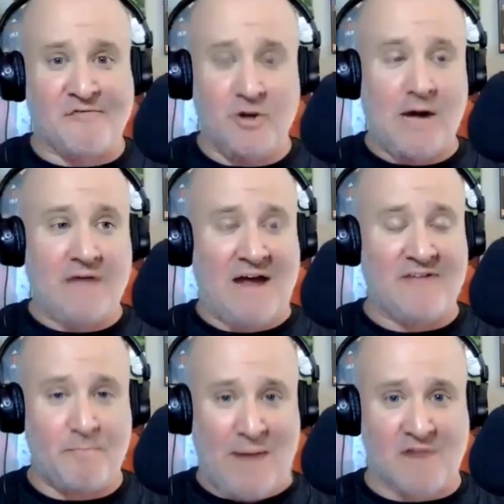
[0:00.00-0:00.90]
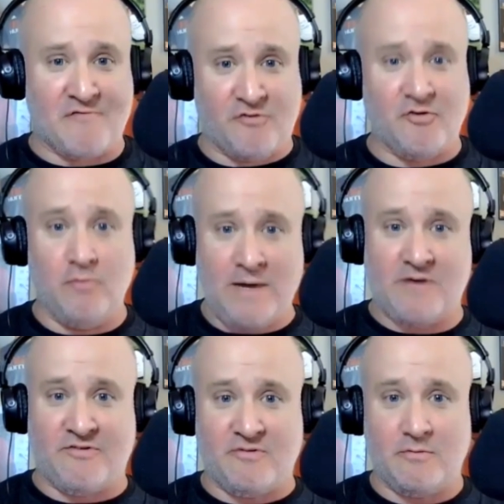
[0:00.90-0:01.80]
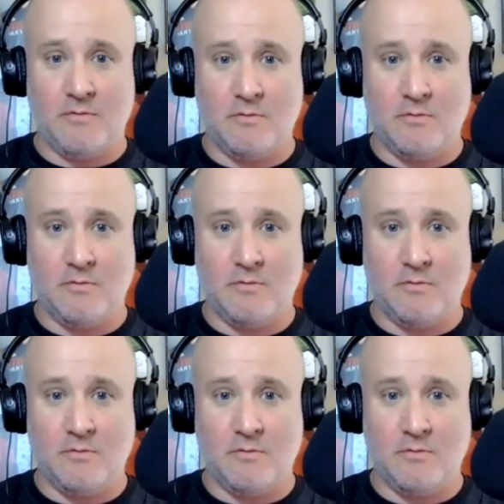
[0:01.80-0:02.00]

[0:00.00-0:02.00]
for, you guys pictures. had to pack for two weeks.